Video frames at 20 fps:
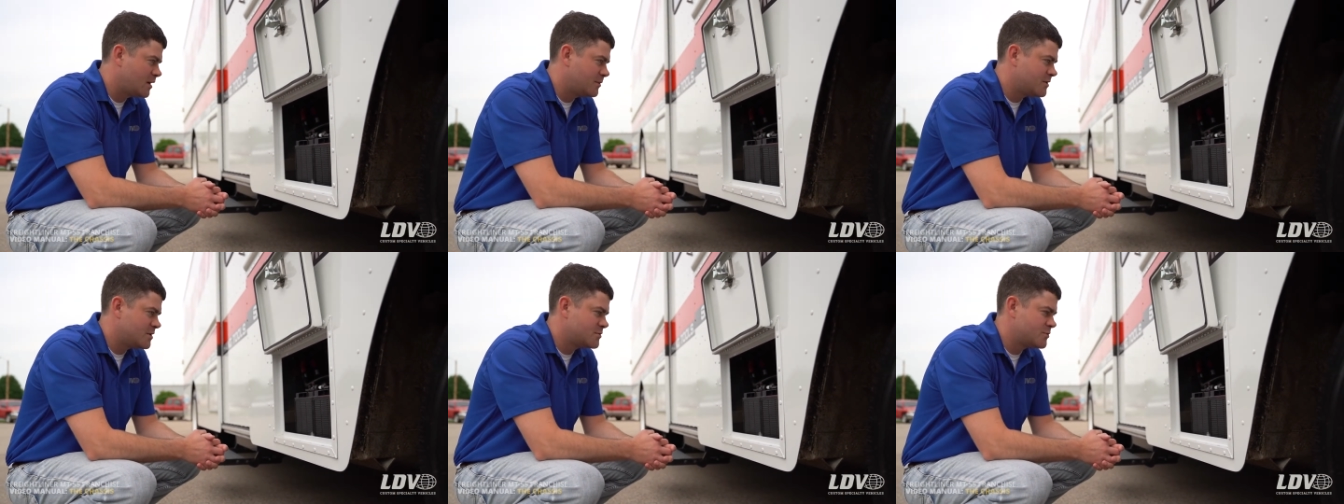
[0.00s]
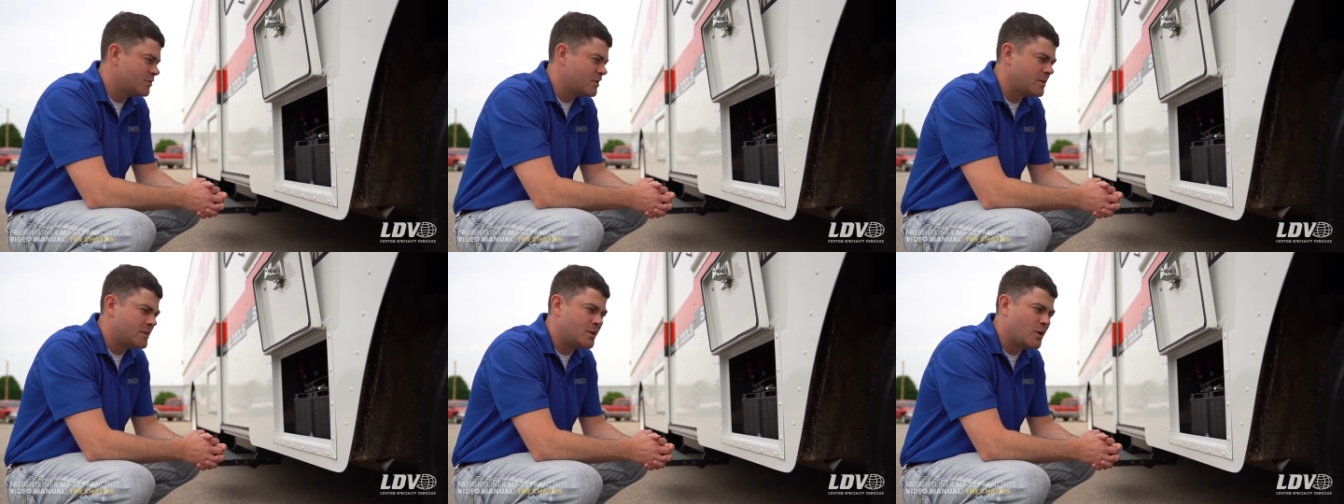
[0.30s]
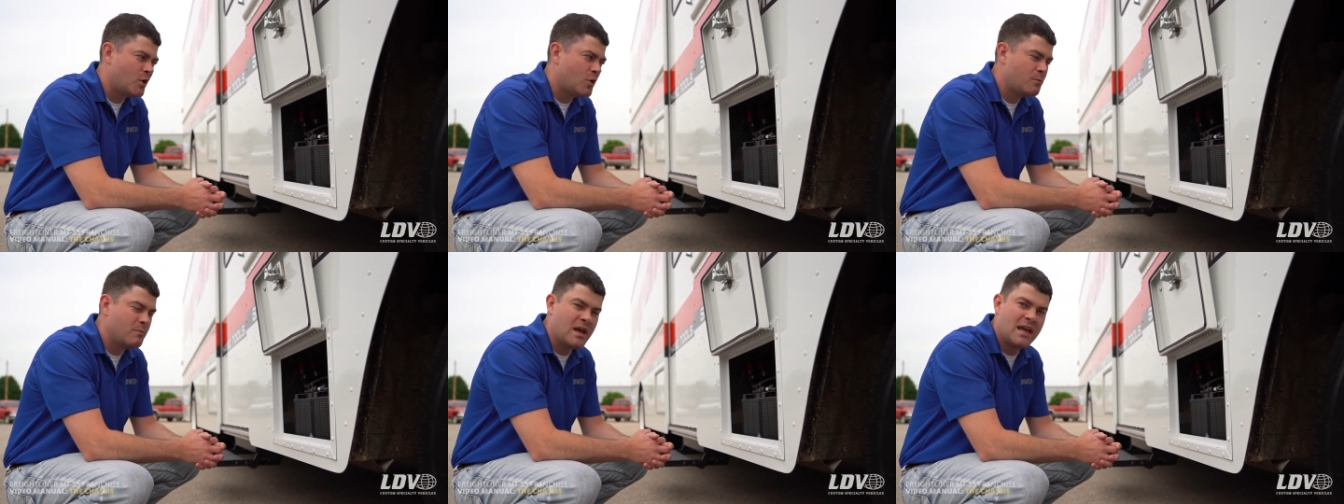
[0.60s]
There's really
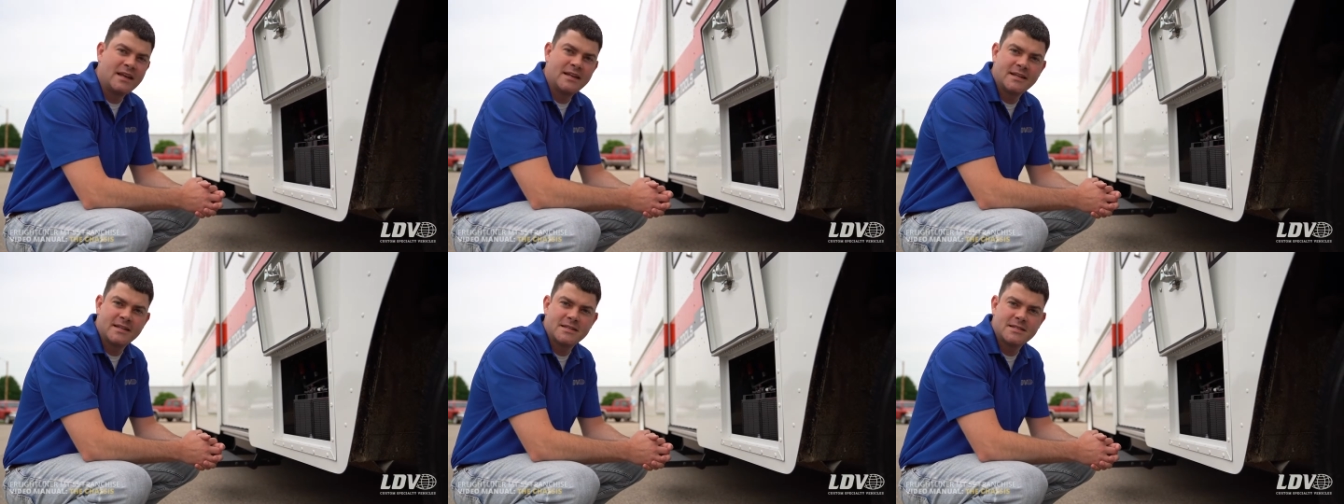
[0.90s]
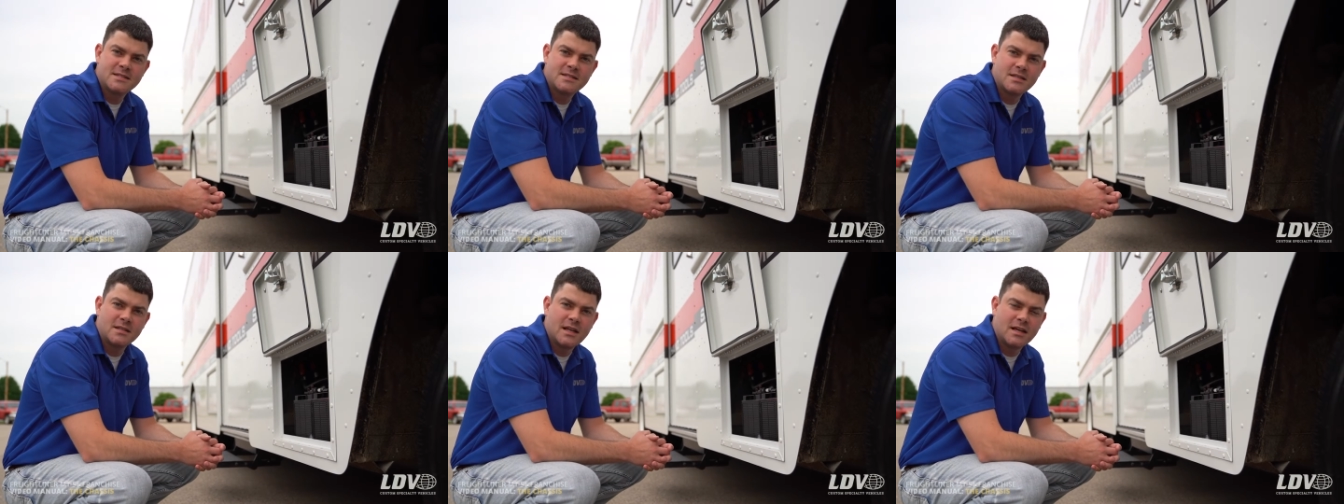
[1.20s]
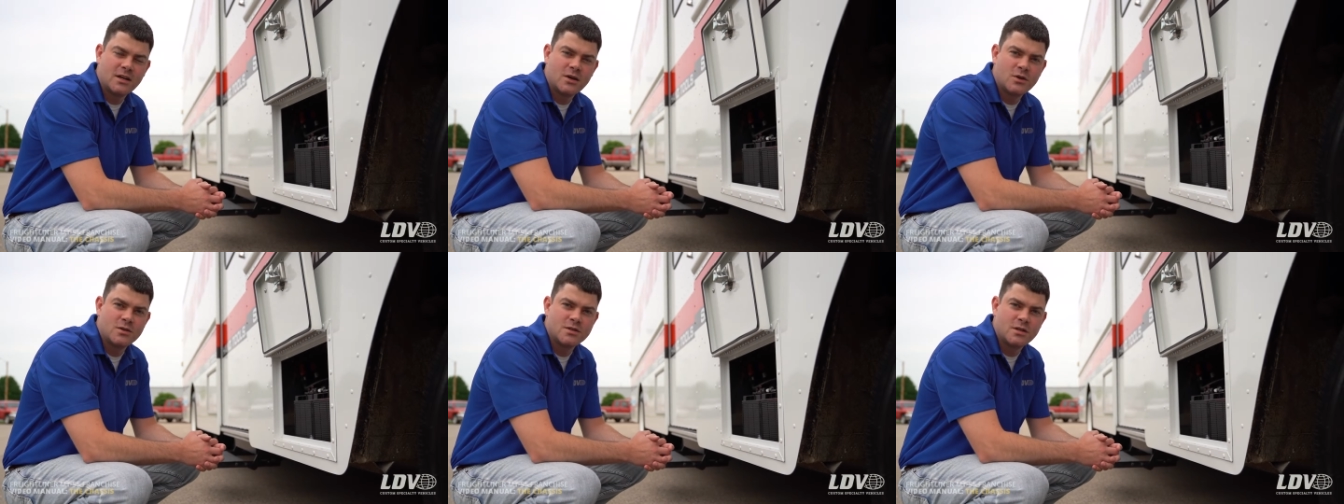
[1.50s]
no maintenance
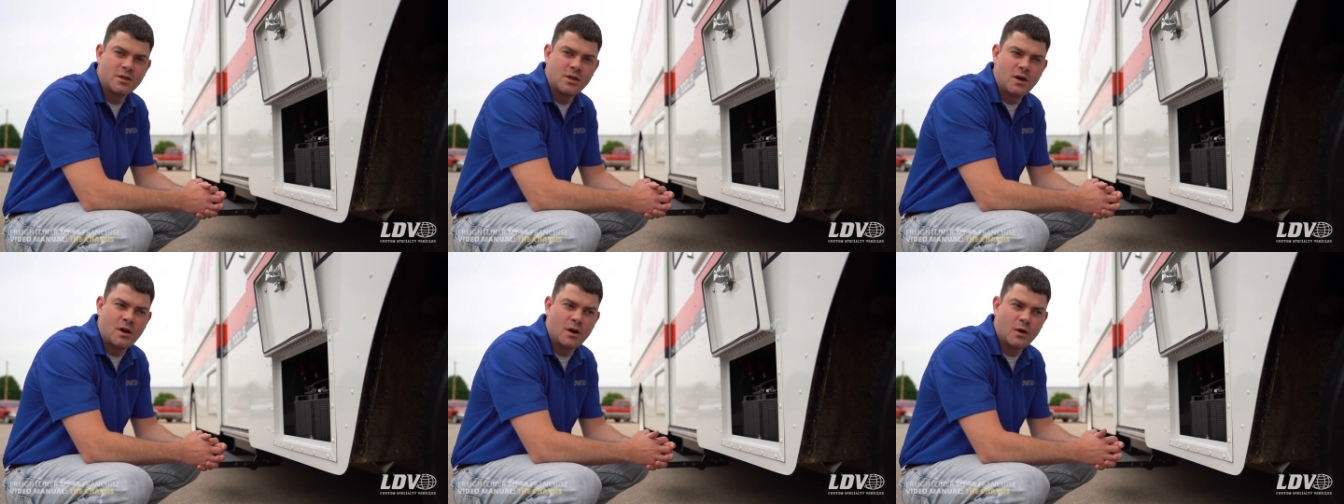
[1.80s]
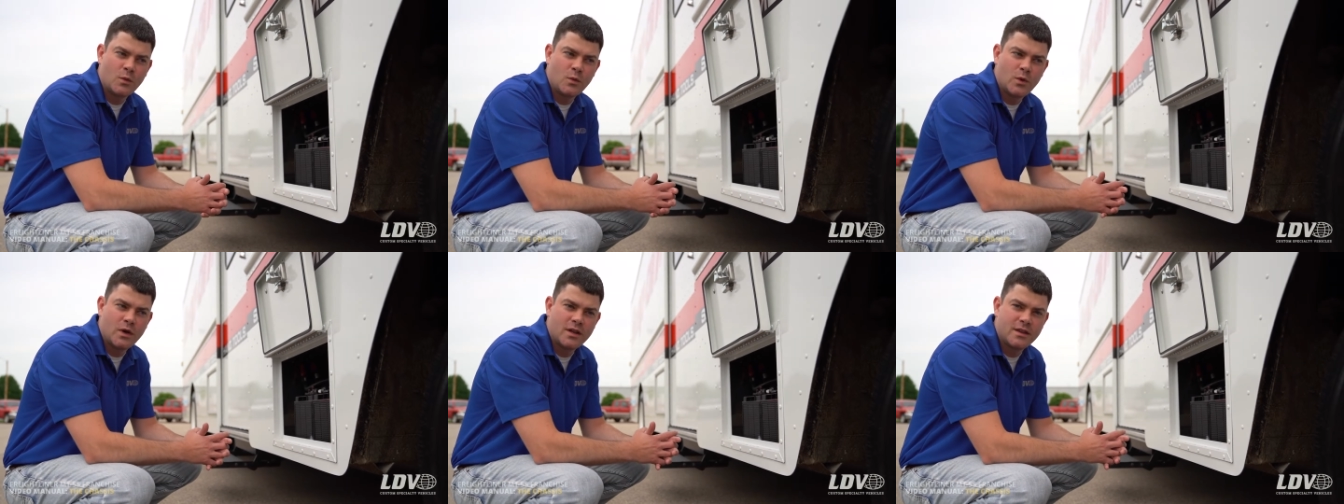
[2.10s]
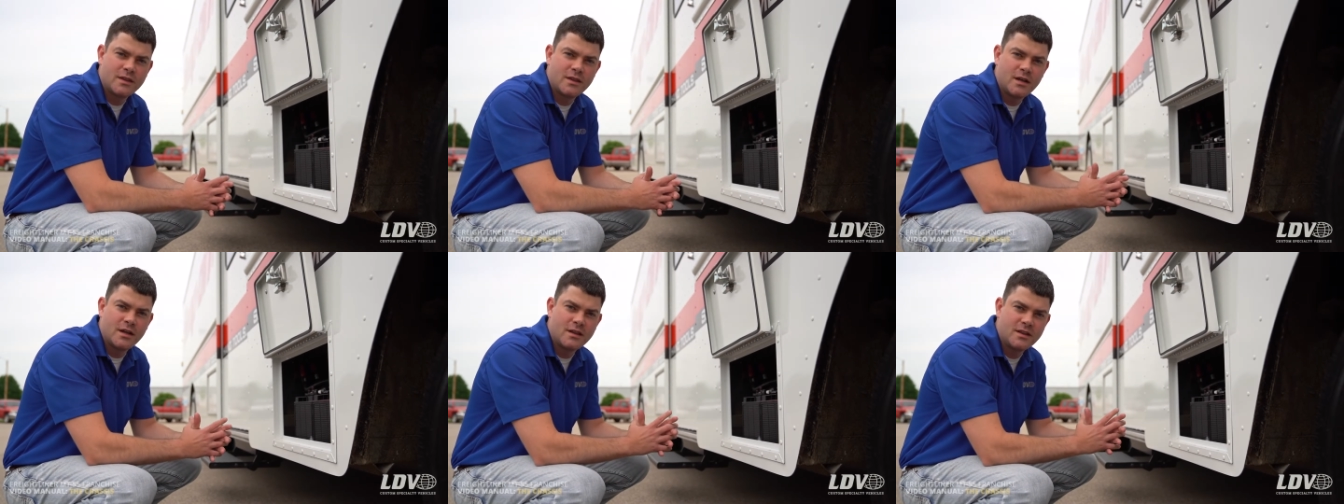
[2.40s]
that goes along
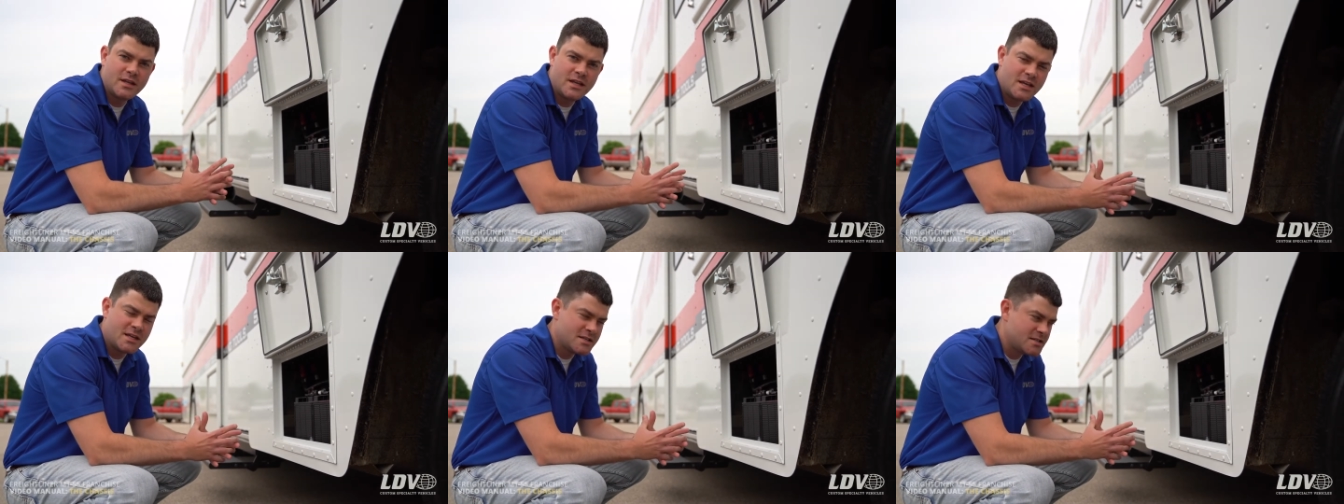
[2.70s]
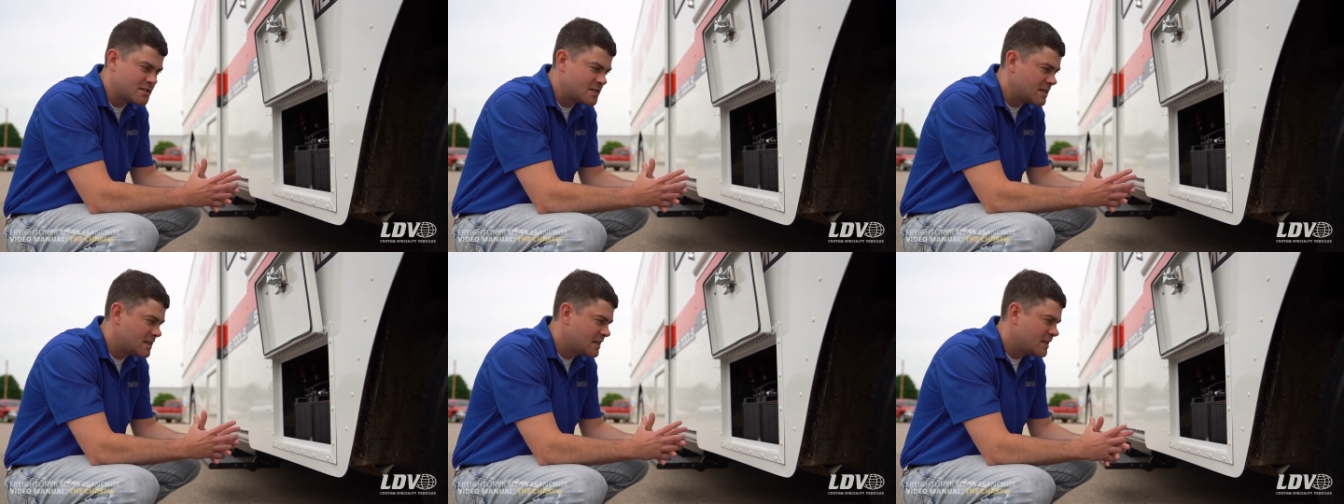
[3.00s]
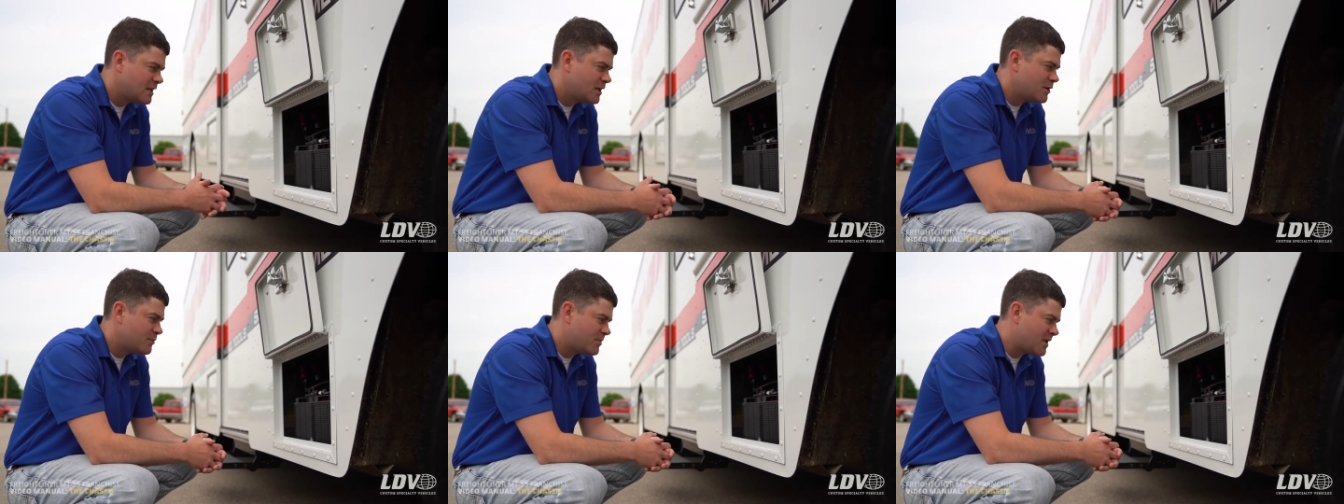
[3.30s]
with these
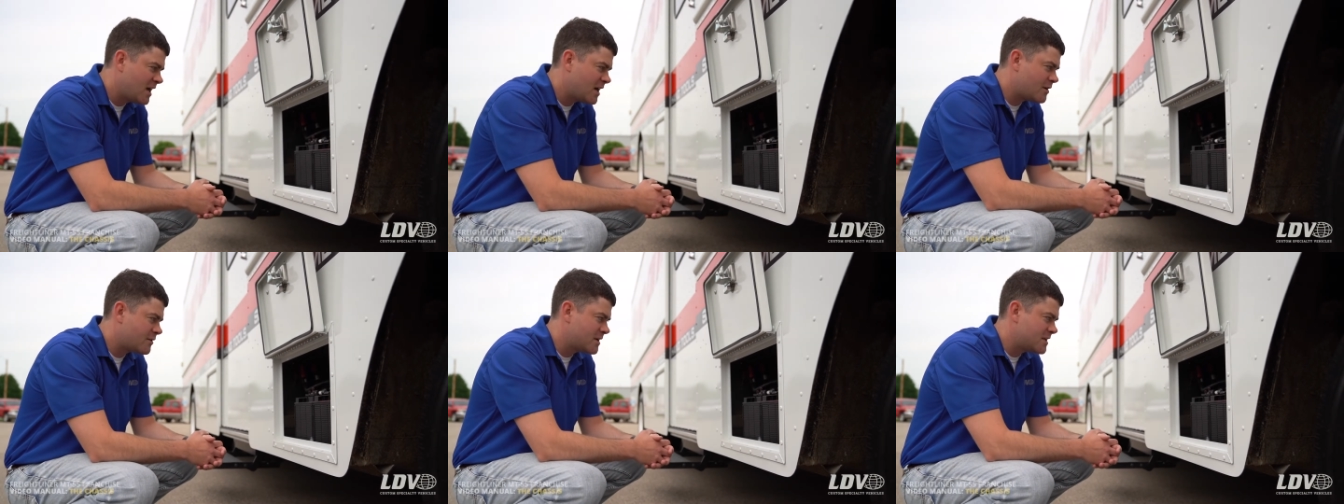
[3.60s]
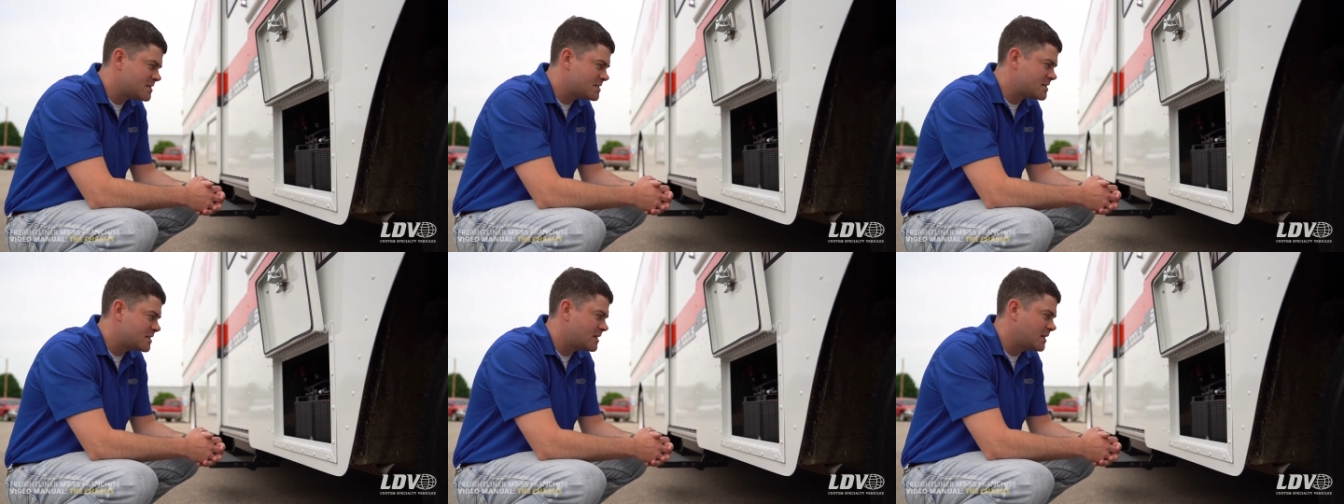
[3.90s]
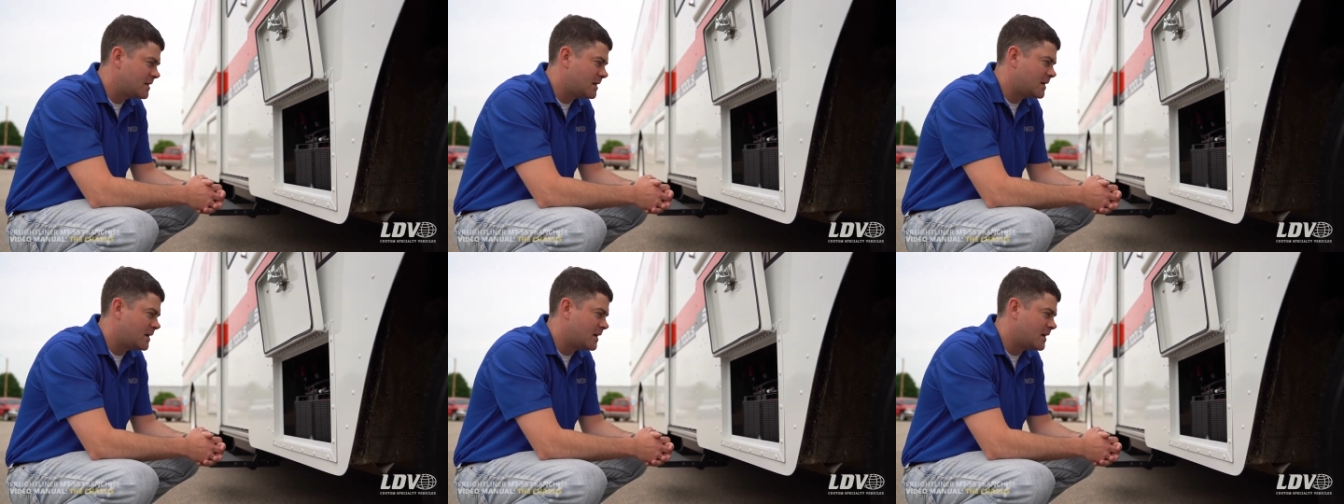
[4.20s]
batteries.